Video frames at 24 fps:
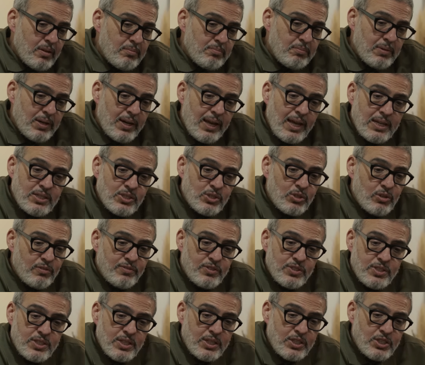My last
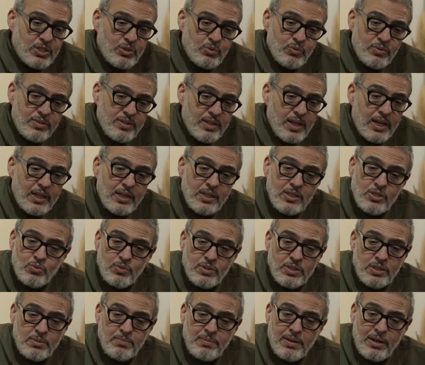conversation with Anas
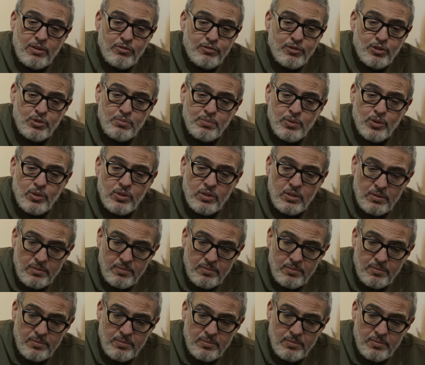was about football.